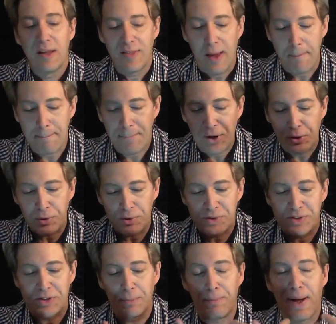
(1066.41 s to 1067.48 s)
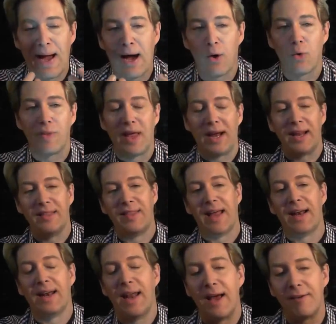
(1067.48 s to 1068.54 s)
That builds the power,
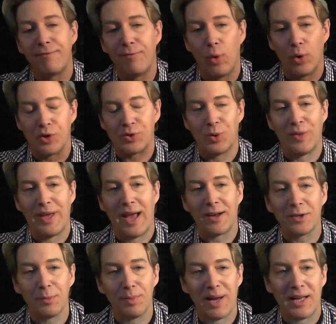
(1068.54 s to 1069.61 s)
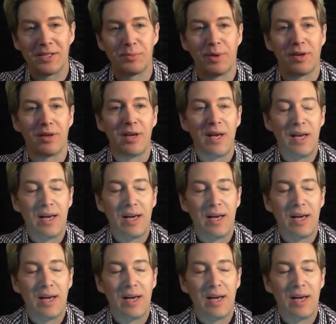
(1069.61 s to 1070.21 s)
that life force or the ectoplasm